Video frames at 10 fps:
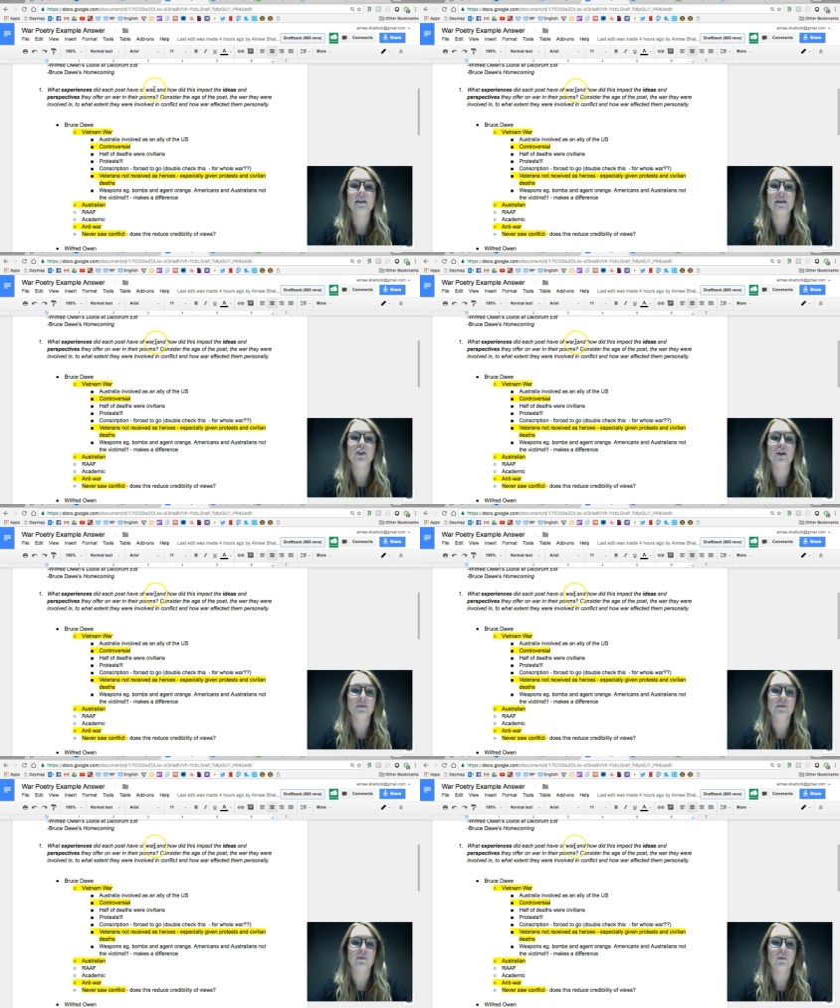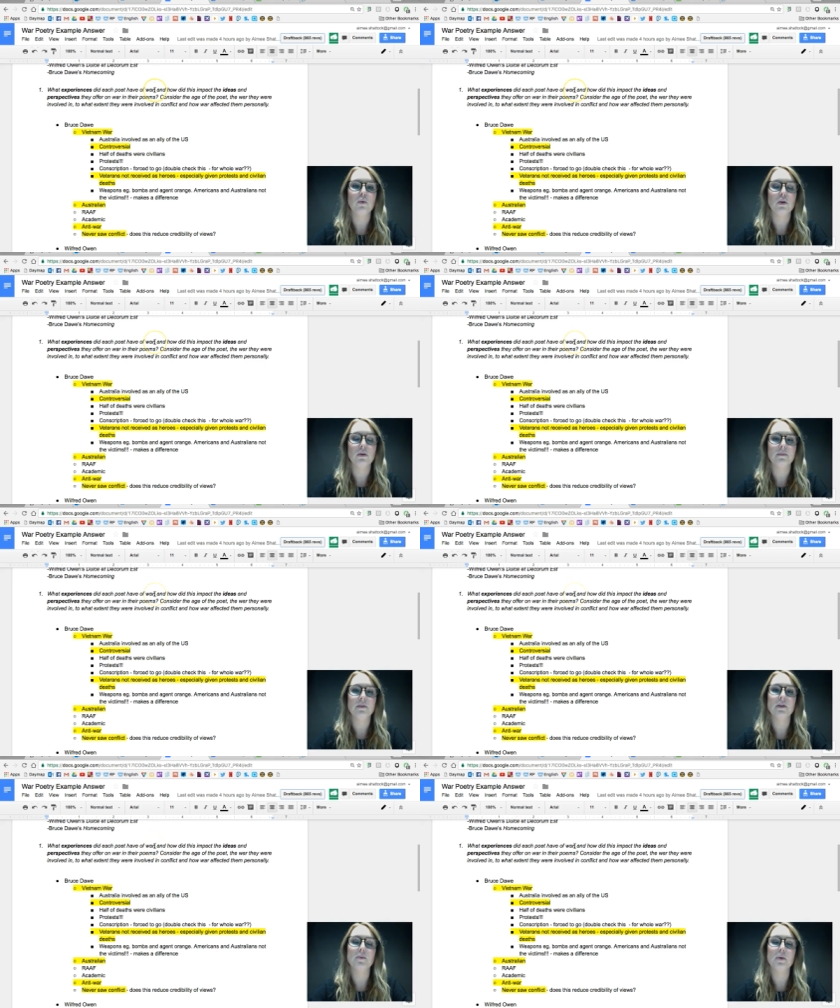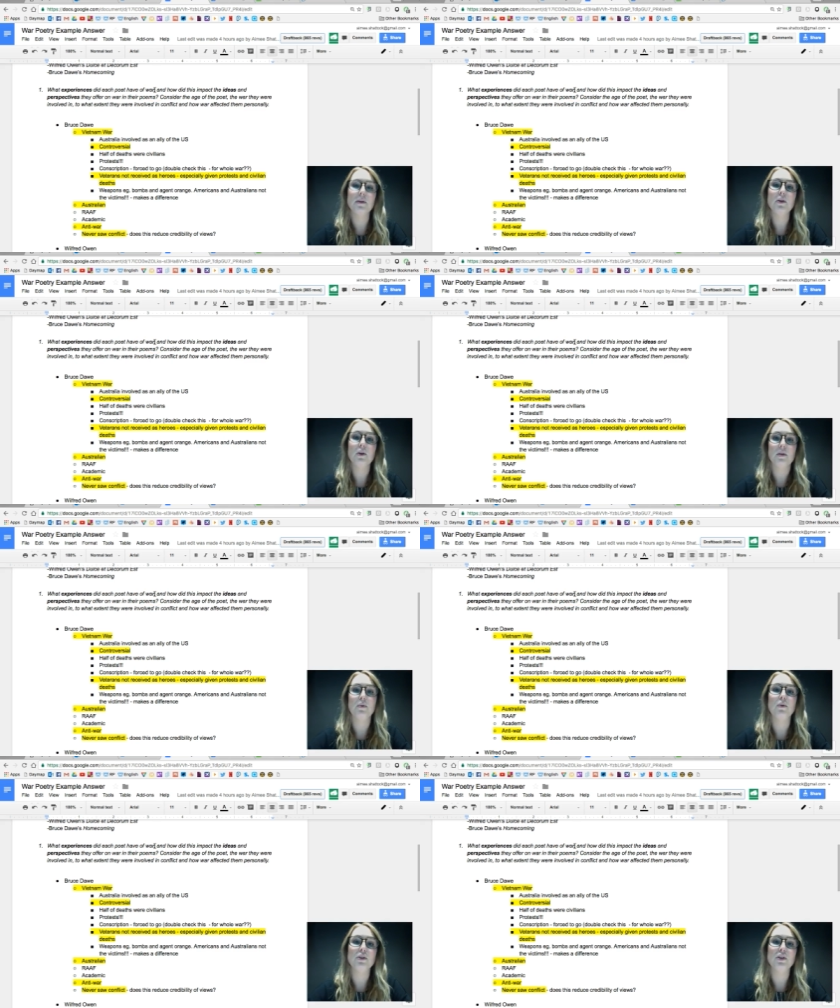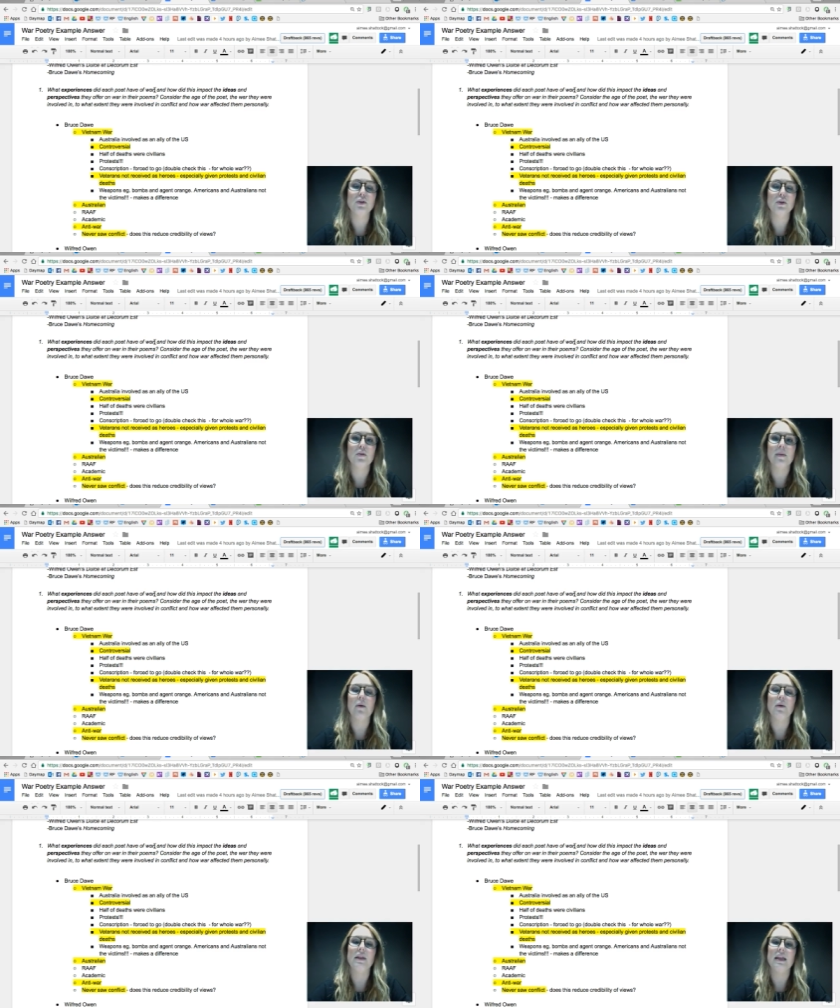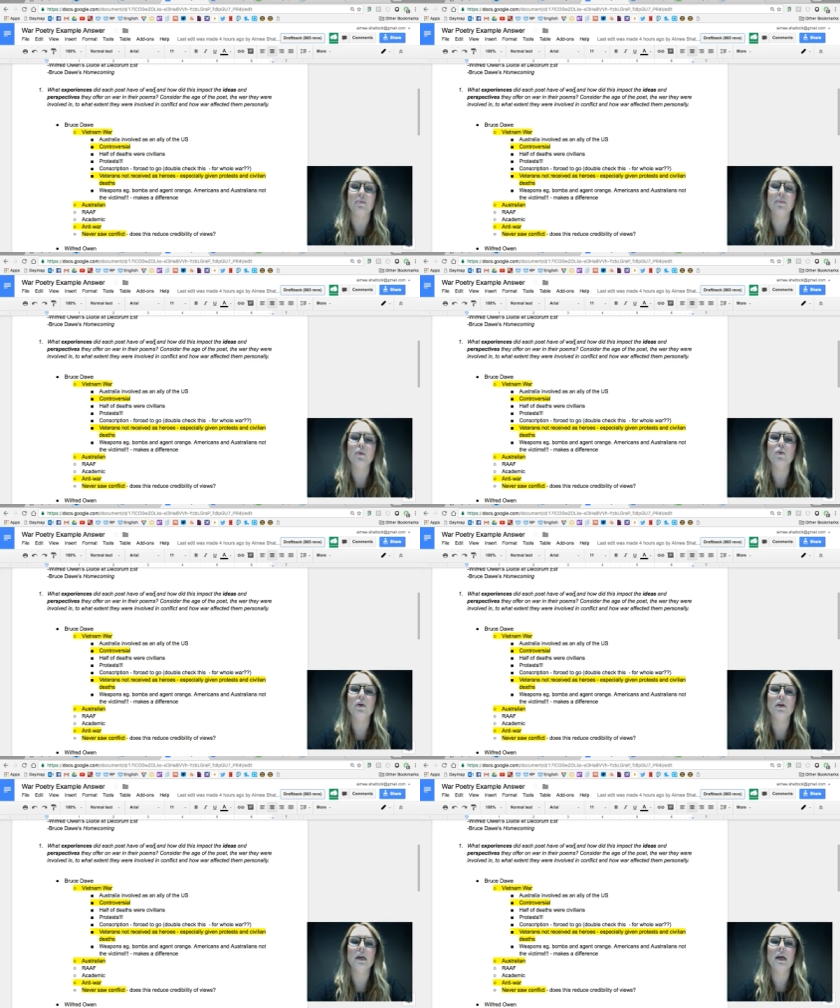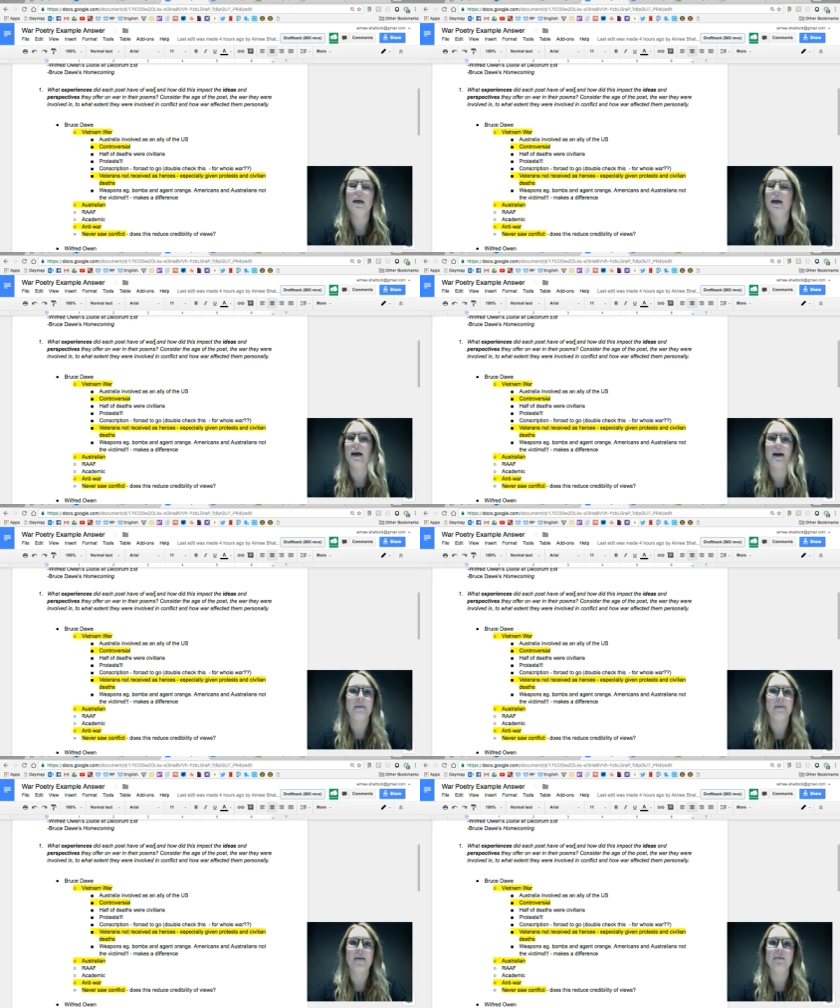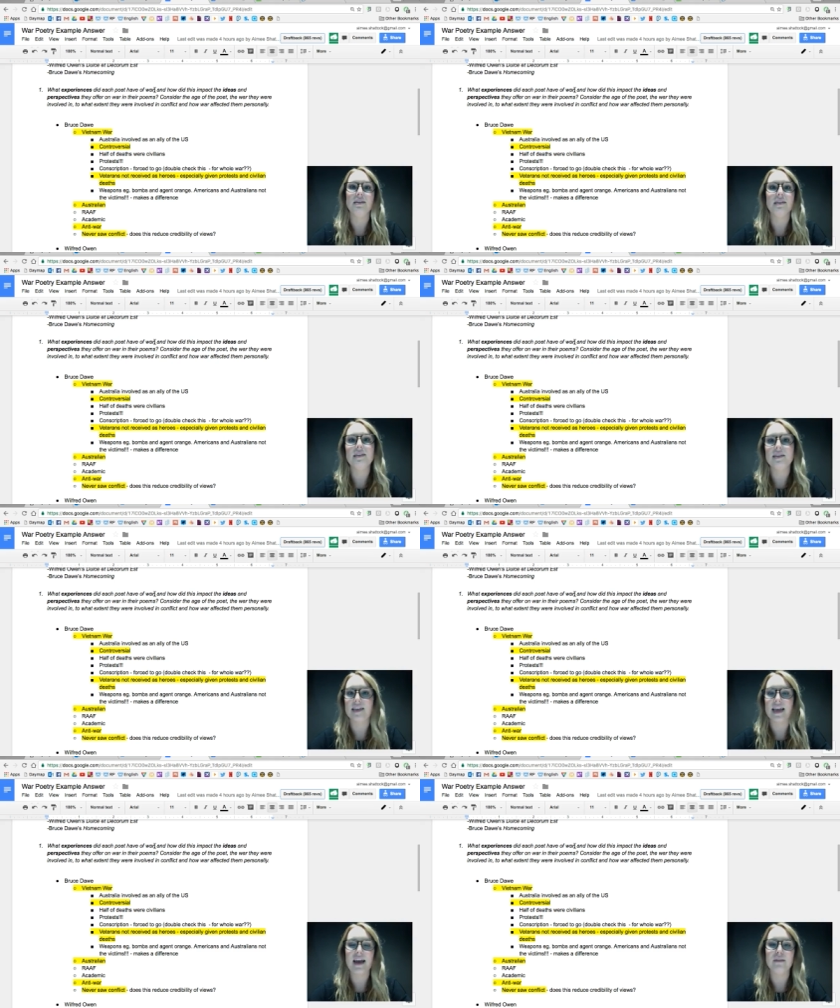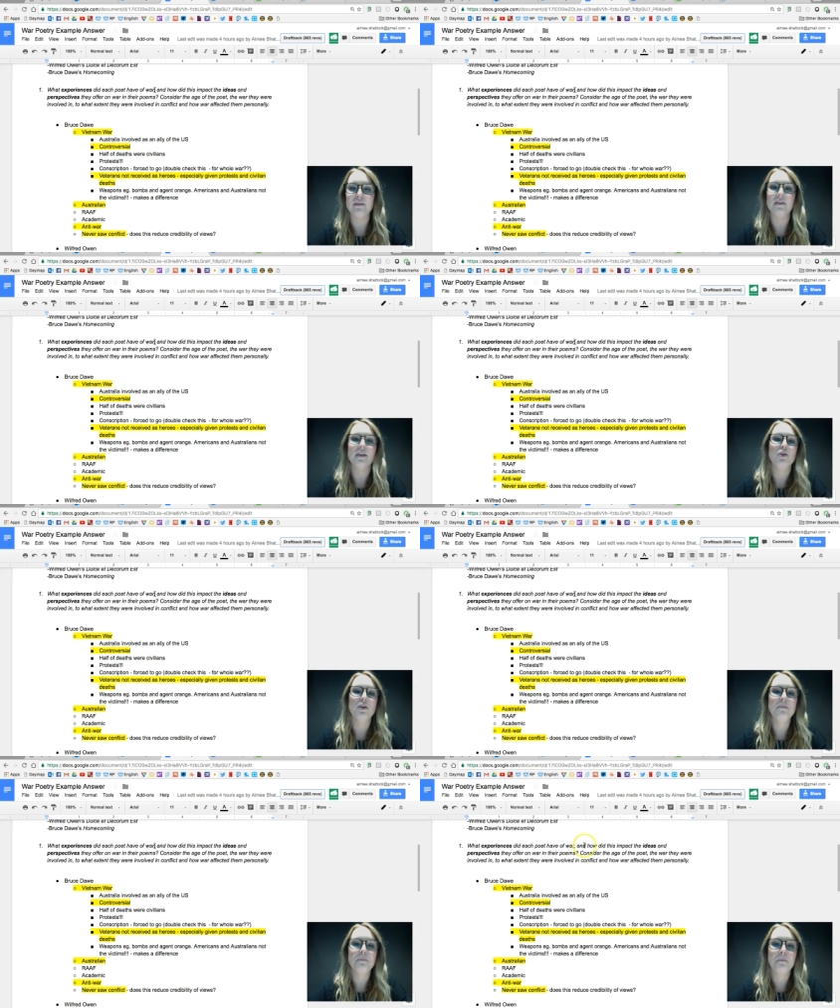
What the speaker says: in terms of war. So it's probably not important to talk about when they were born, how many sisters they have, etc.